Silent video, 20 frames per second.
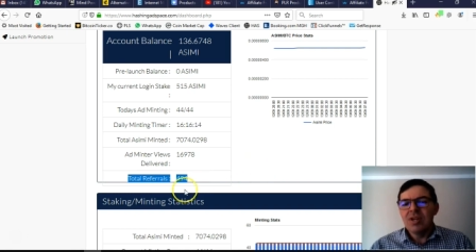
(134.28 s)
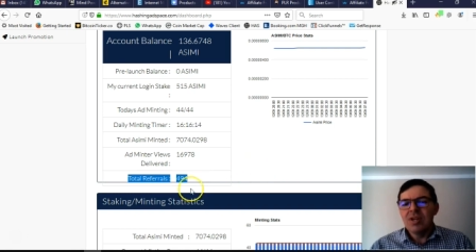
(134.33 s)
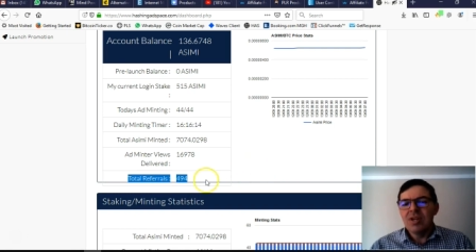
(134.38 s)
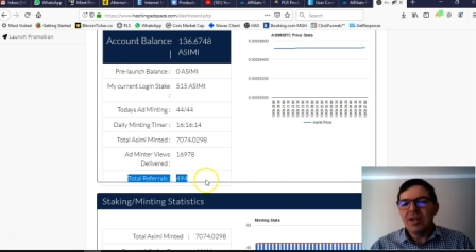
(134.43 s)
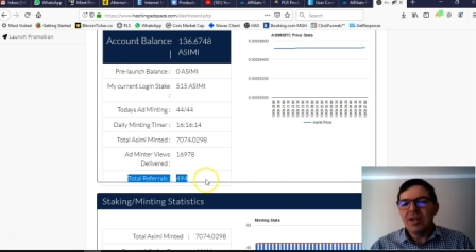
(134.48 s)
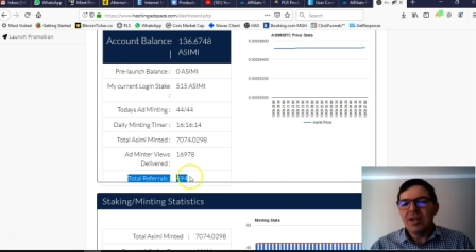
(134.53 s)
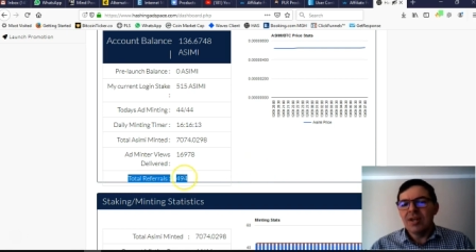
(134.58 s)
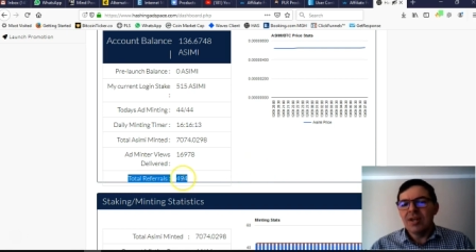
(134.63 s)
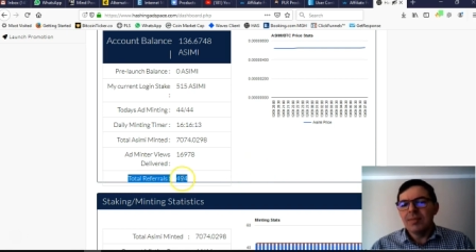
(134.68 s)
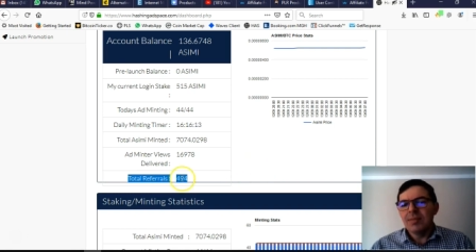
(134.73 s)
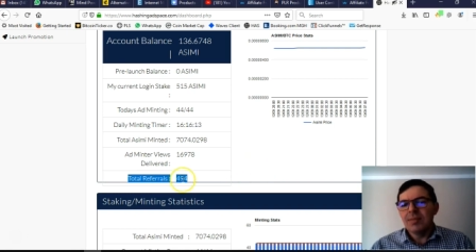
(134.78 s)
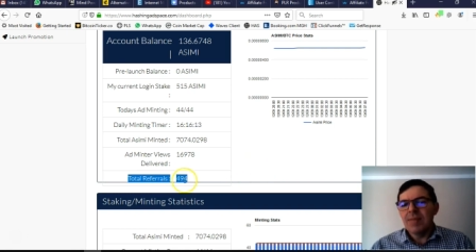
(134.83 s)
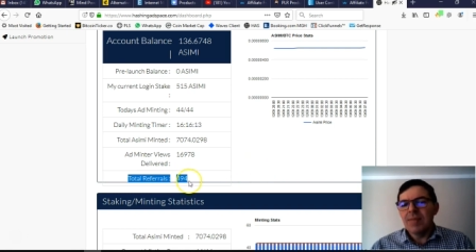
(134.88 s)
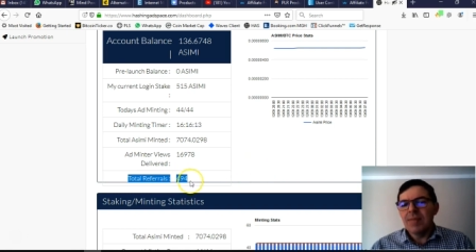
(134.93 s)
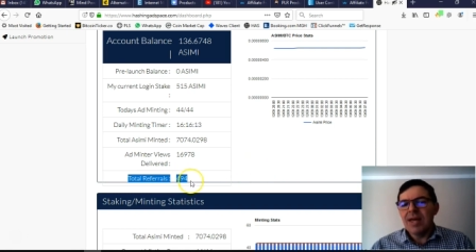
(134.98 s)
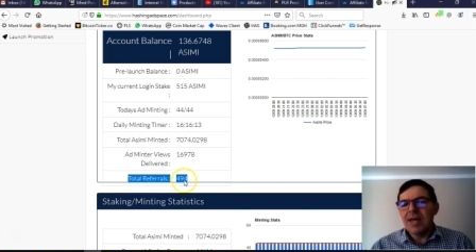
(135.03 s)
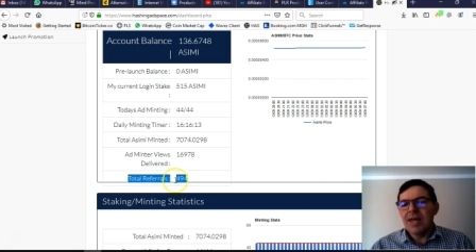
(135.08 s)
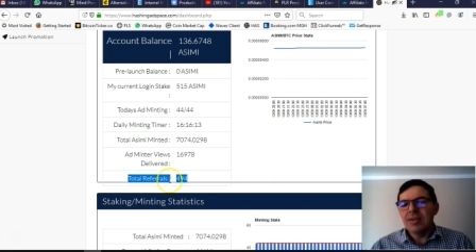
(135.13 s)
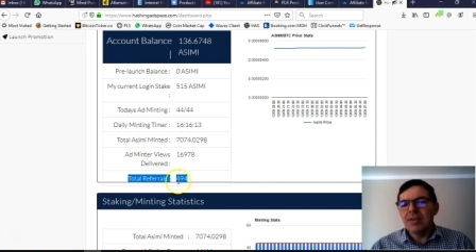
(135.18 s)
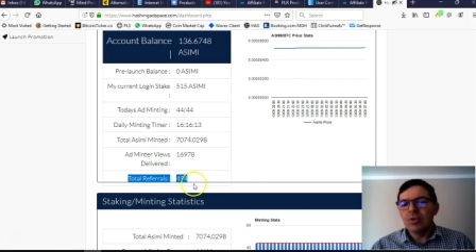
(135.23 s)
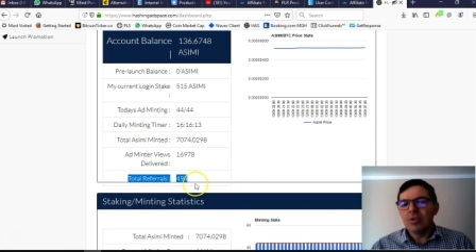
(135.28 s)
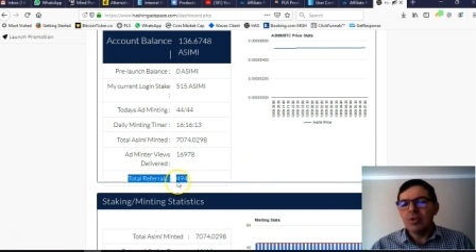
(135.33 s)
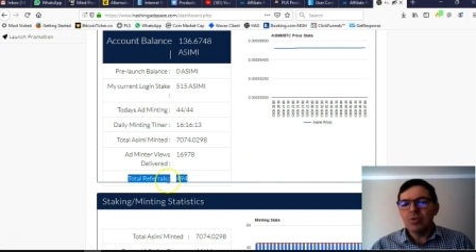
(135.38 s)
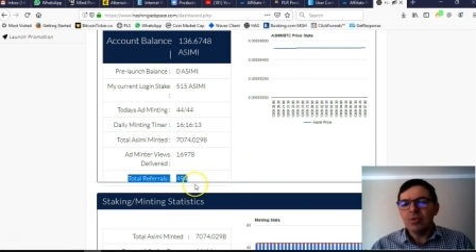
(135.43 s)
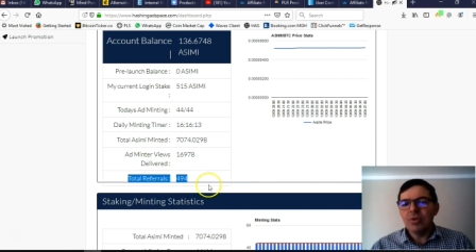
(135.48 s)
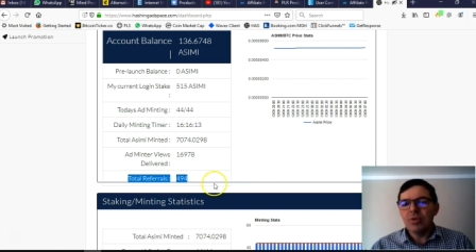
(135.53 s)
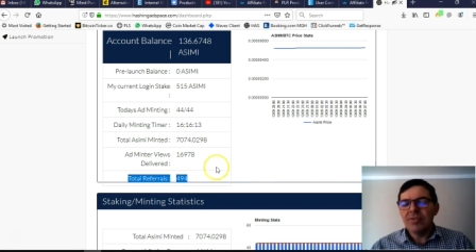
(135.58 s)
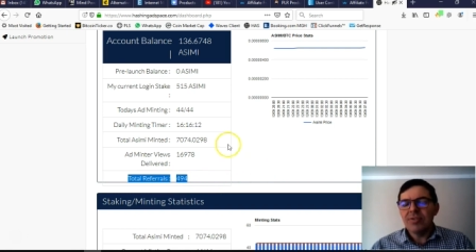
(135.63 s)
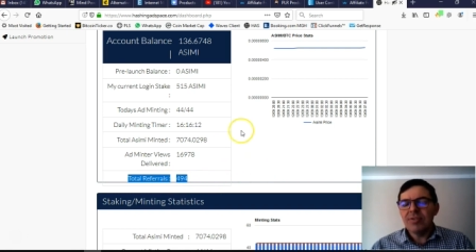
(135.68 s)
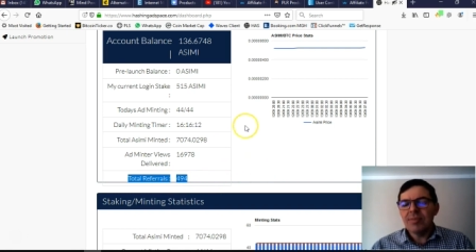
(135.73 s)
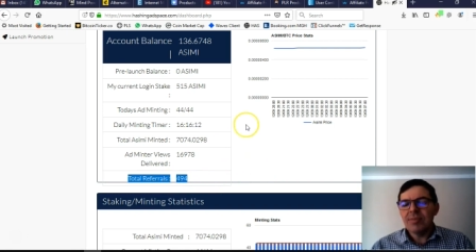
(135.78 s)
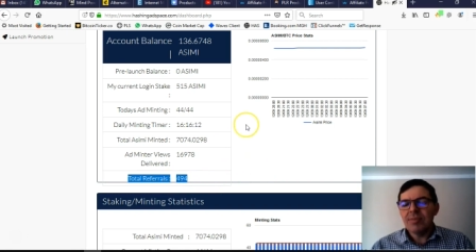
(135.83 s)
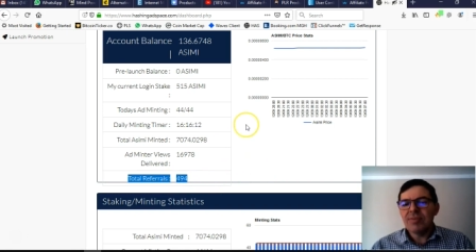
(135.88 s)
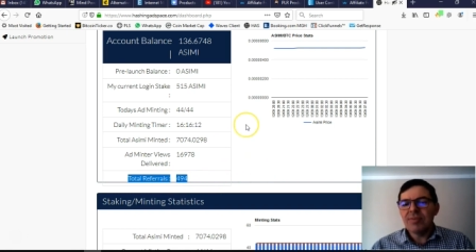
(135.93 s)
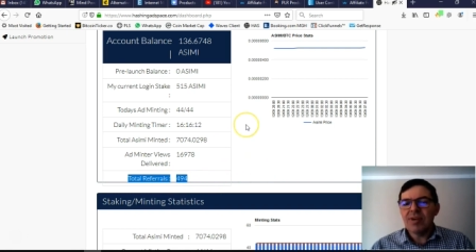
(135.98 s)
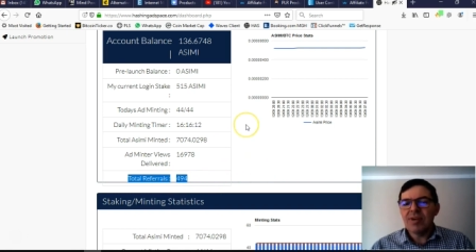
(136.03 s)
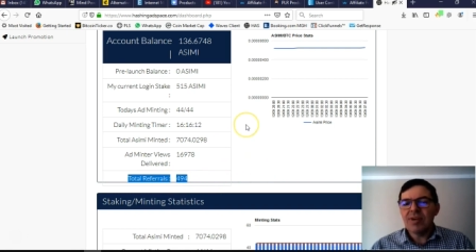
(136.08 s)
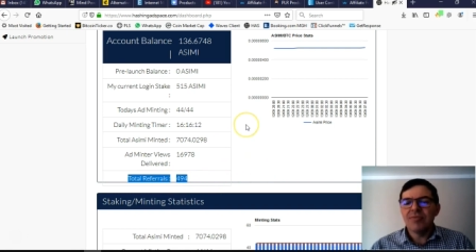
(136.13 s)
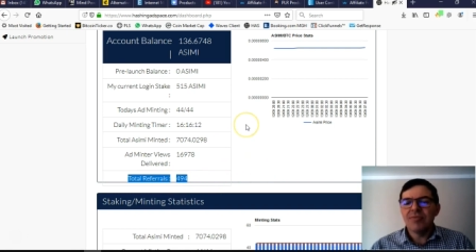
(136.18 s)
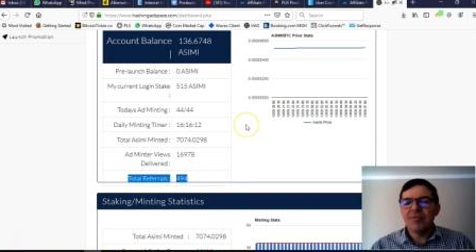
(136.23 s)
Um, not all of them
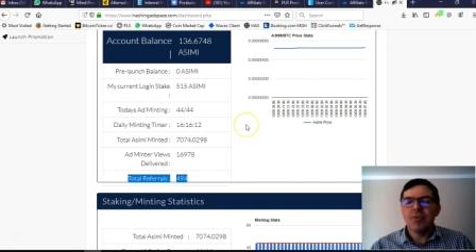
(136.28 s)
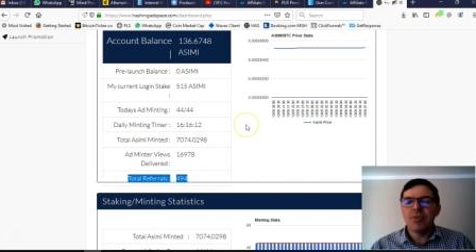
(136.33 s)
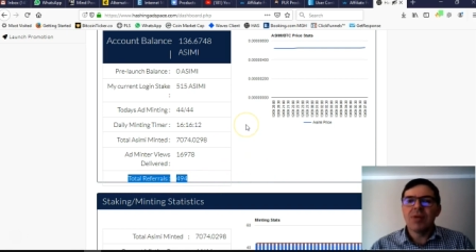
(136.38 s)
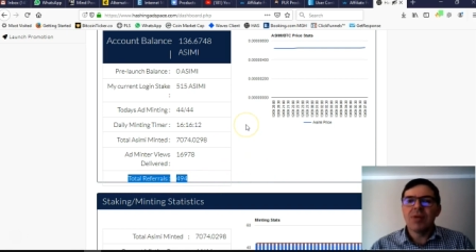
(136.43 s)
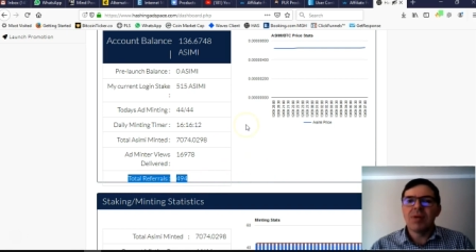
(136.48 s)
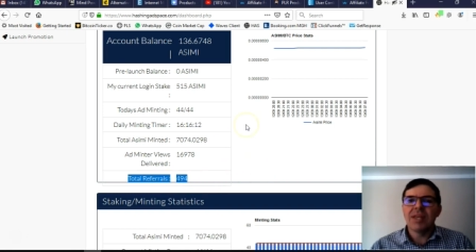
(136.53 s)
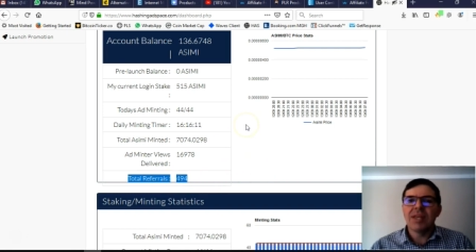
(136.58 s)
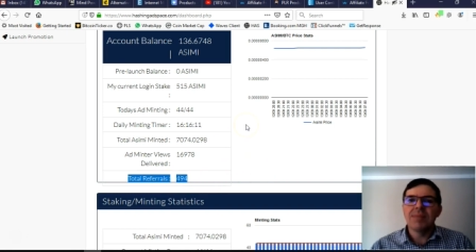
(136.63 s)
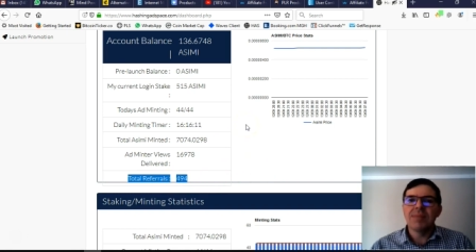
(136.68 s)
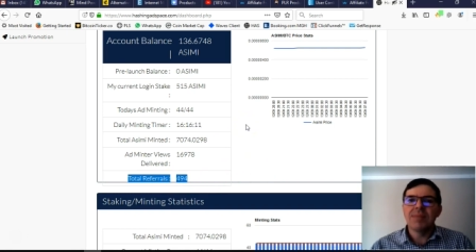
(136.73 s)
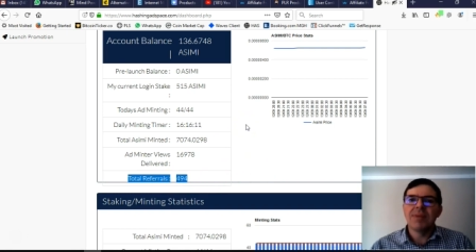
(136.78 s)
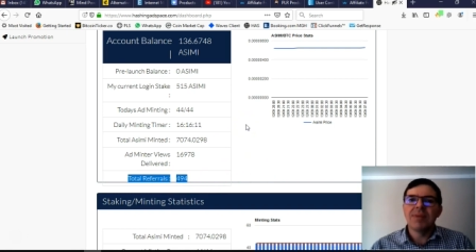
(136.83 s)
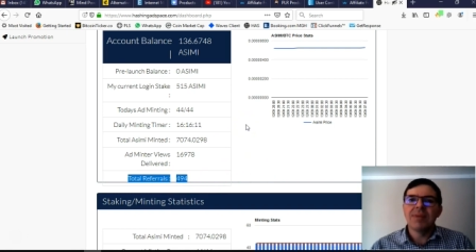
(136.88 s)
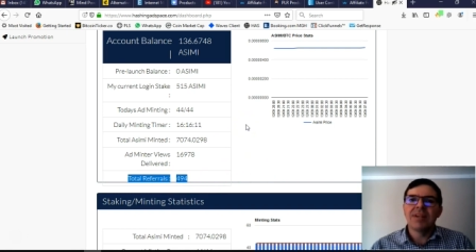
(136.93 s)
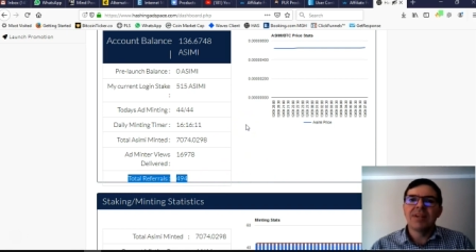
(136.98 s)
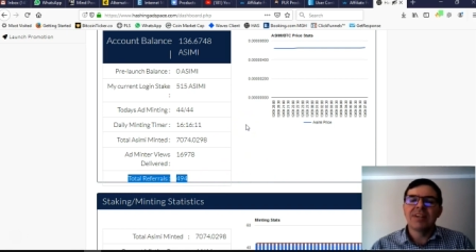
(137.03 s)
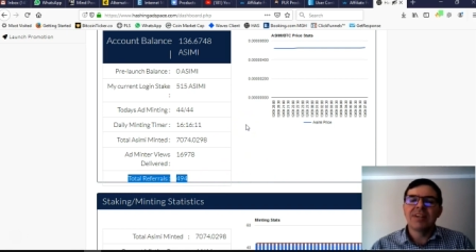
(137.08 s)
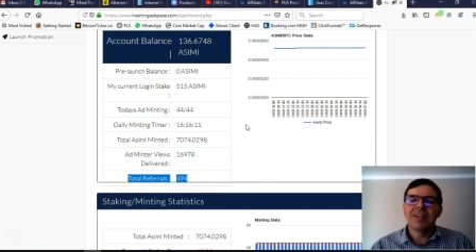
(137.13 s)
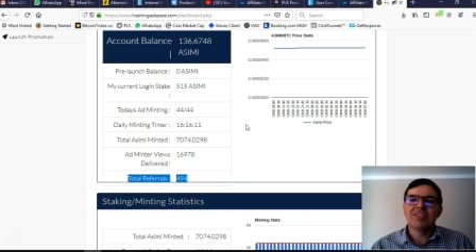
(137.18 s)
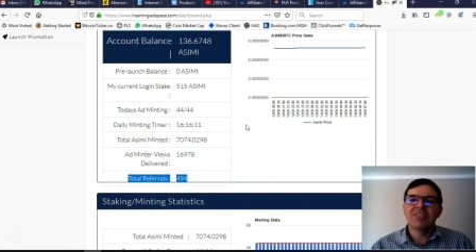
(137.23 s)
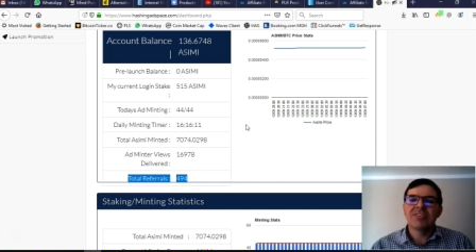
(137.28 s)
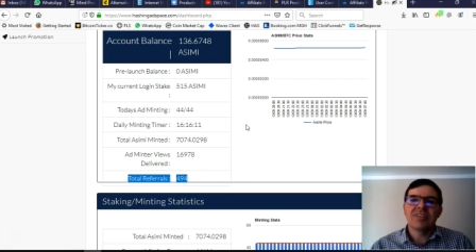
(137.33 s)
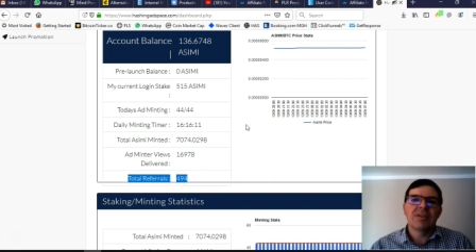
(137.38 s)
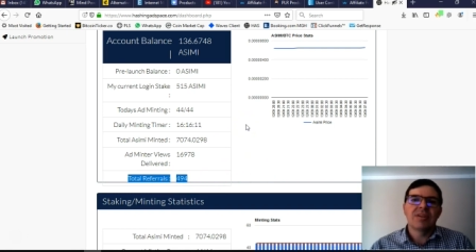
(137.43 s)
have come from my email list.